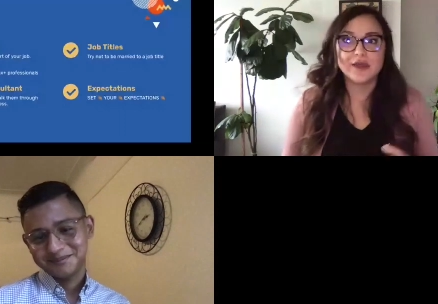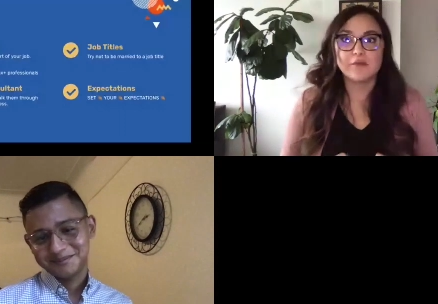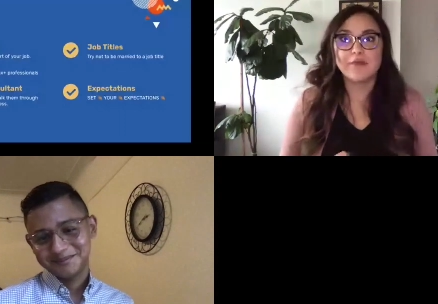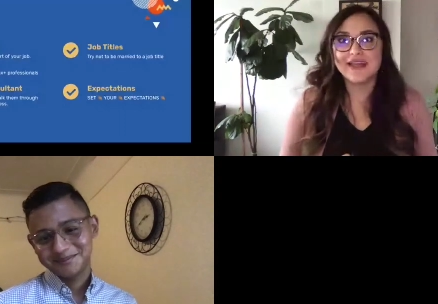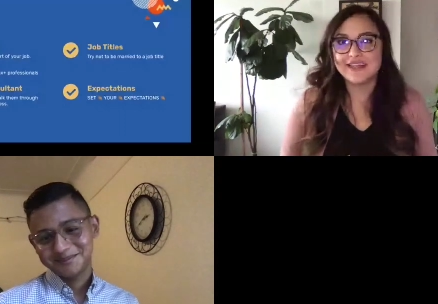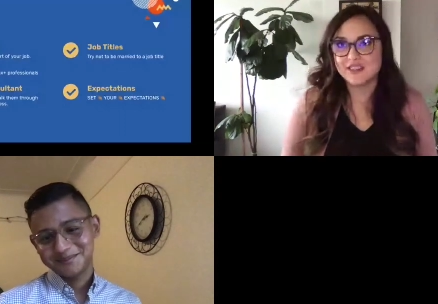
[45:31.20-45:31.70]

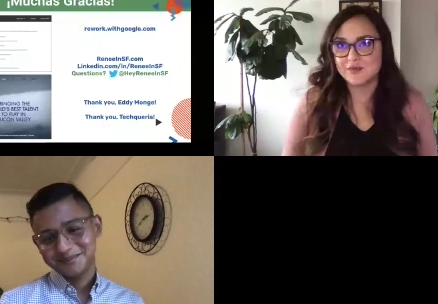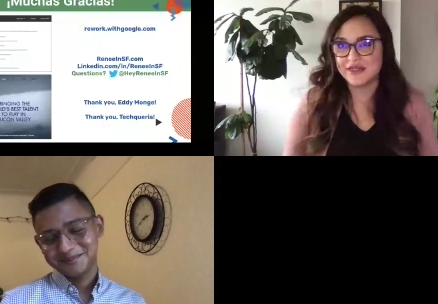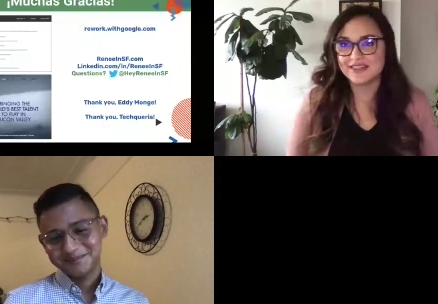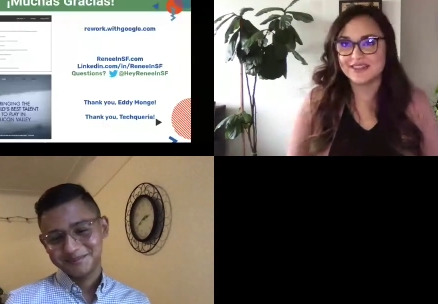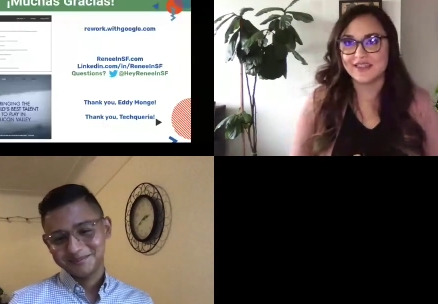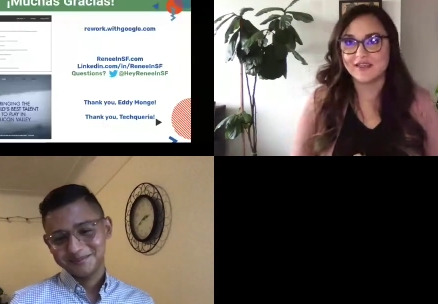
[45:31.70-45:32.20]
Speaker 1: bias
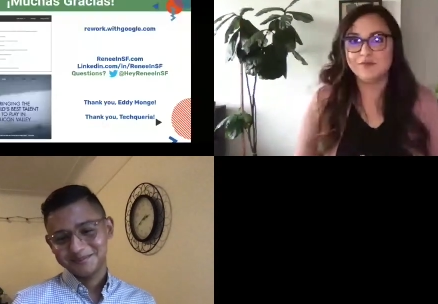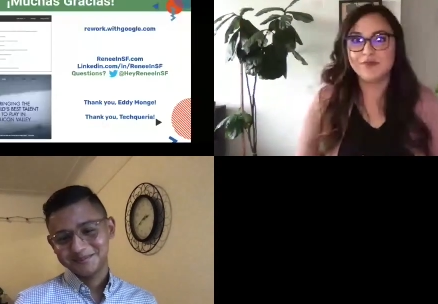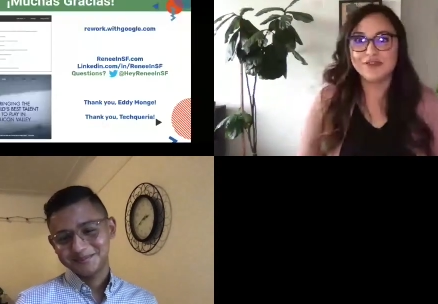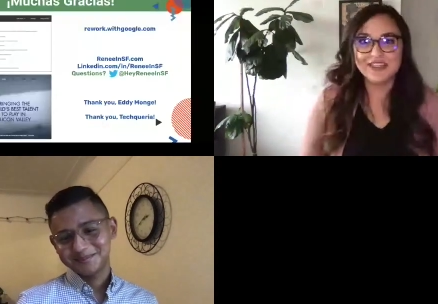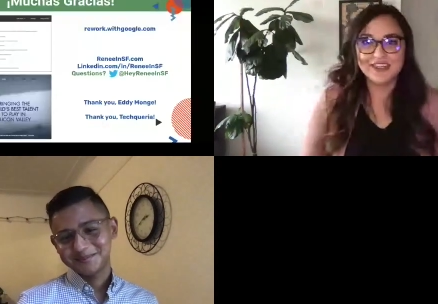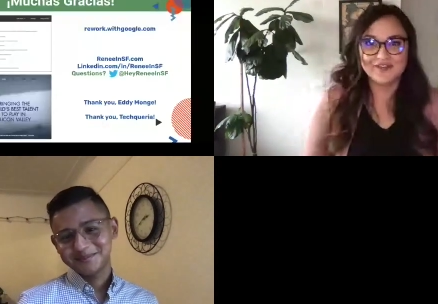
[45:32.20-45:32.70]
busting,
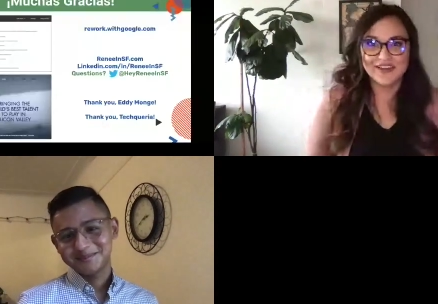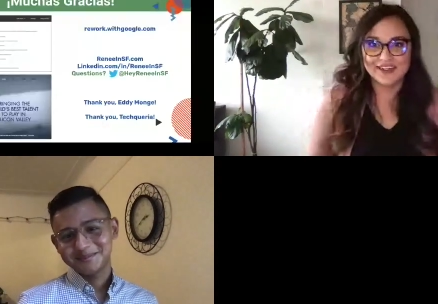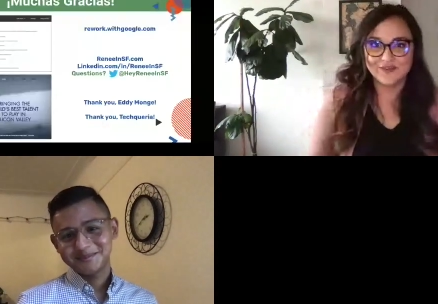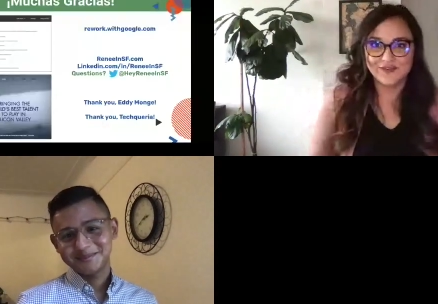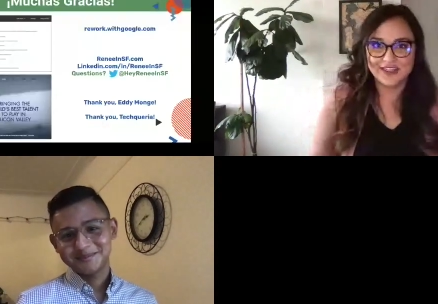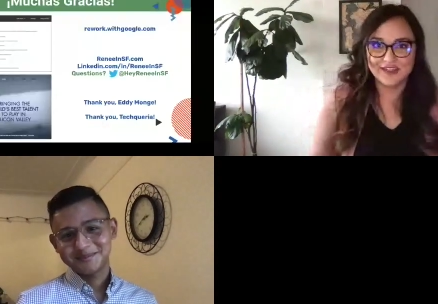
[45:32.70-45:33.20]
building effective
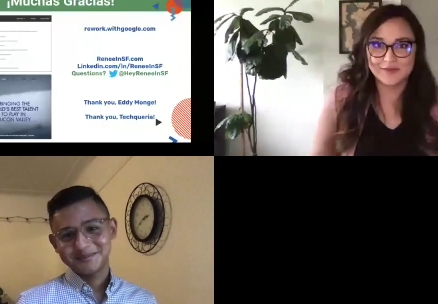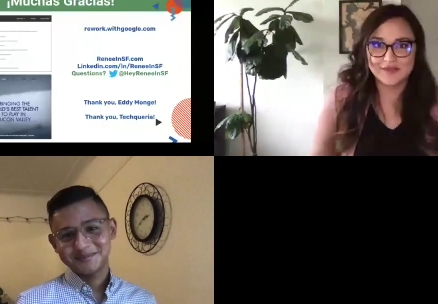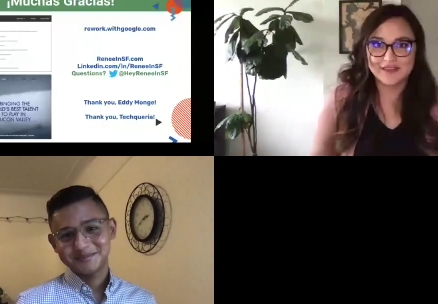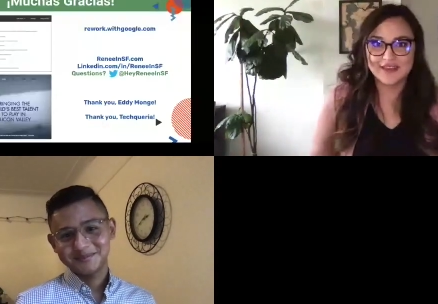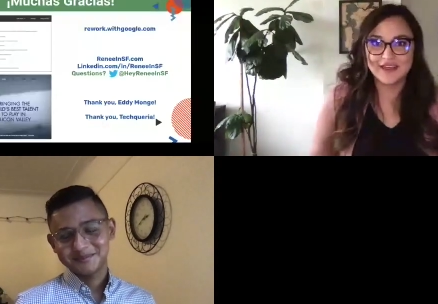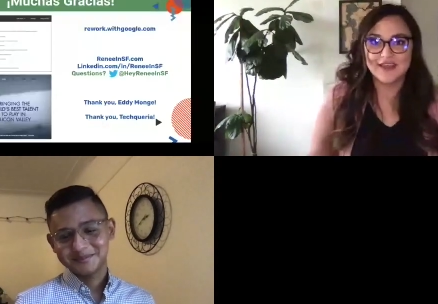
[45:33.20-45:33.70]
teams.
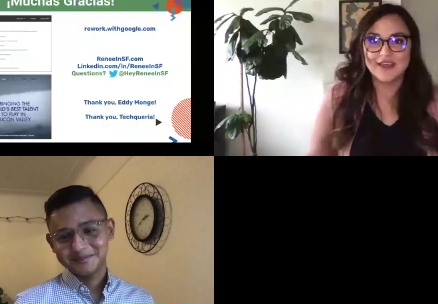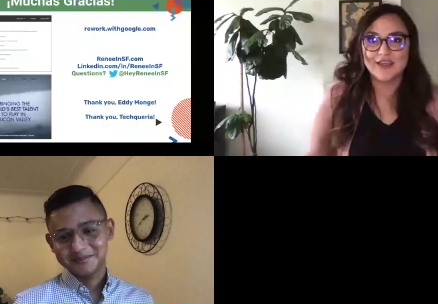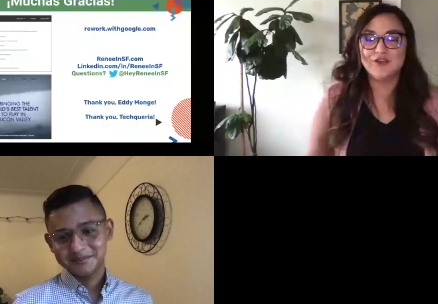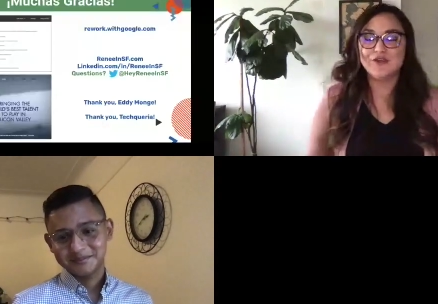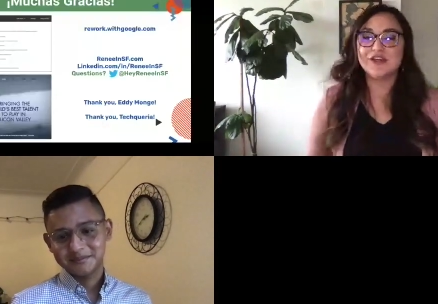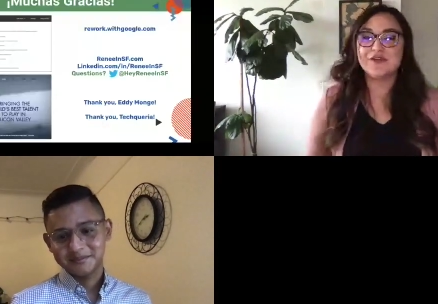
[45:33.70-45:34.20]
You
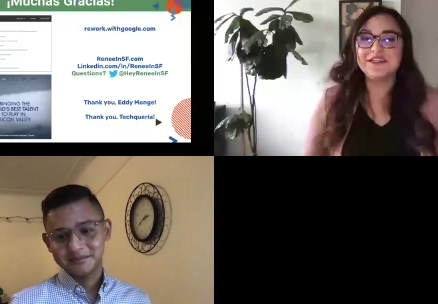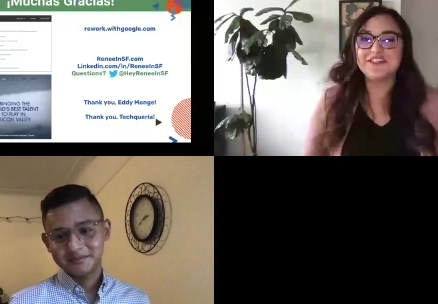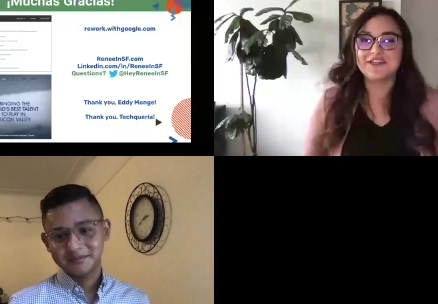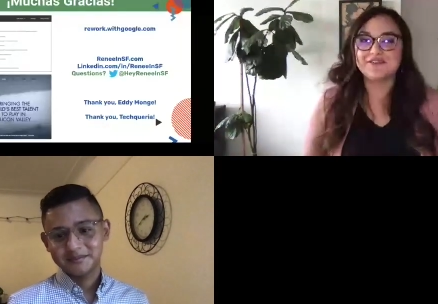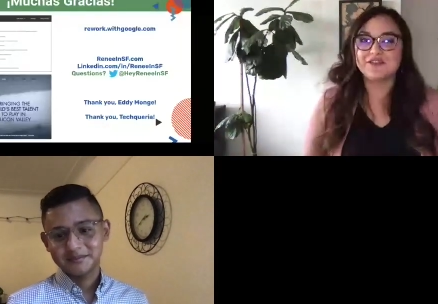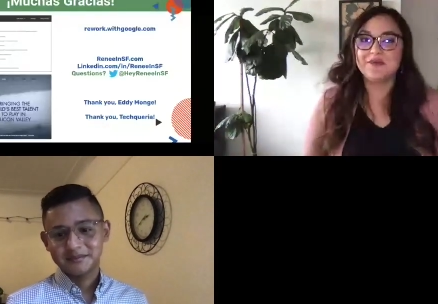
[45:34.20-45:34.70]
can reach out
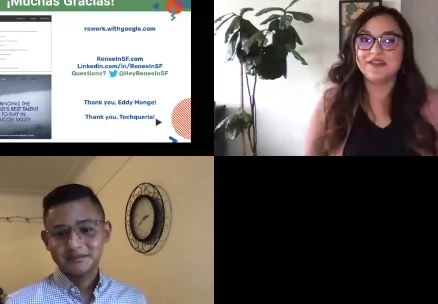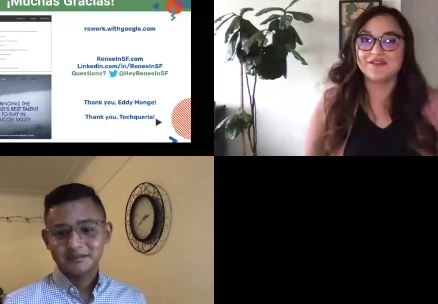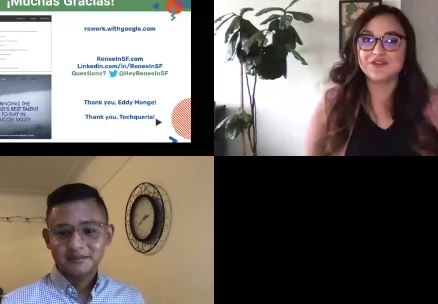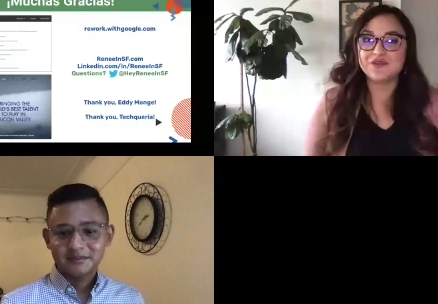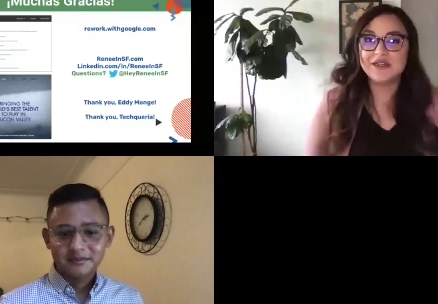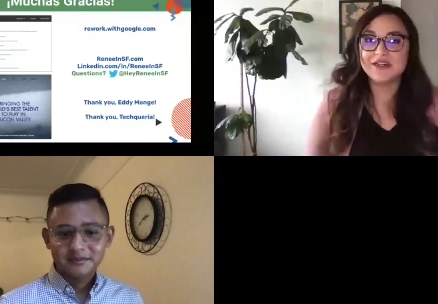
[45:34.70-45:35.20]
to me on
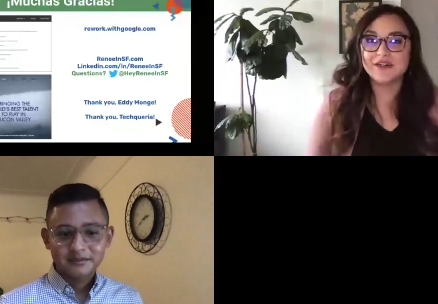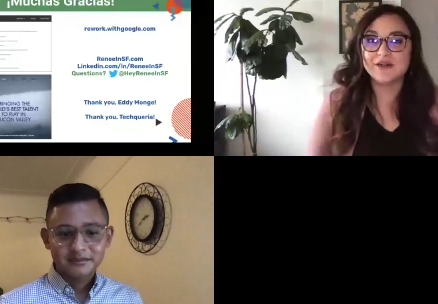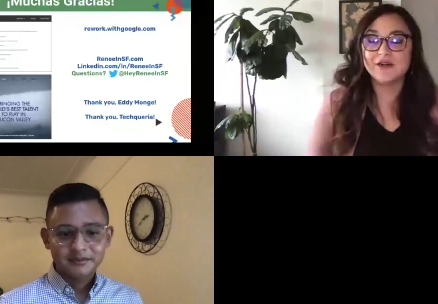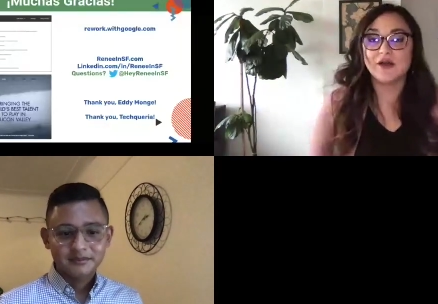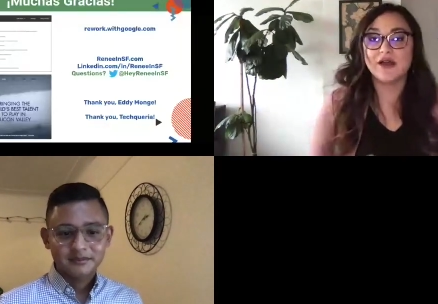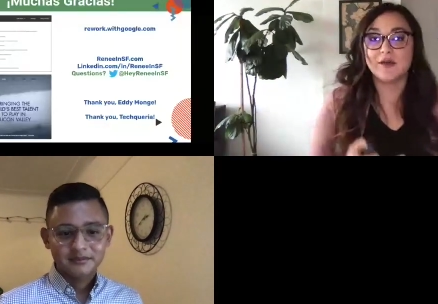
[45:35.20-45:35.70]
Twitter
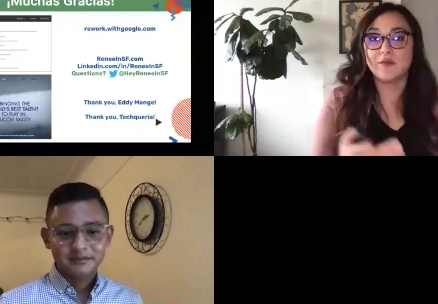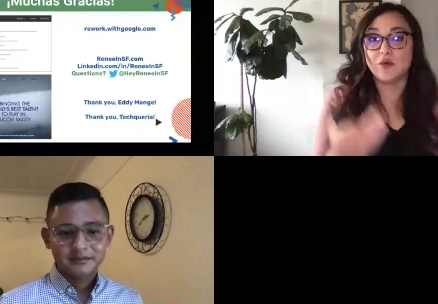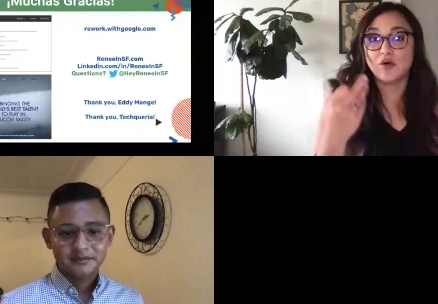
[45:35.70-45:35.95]
um, or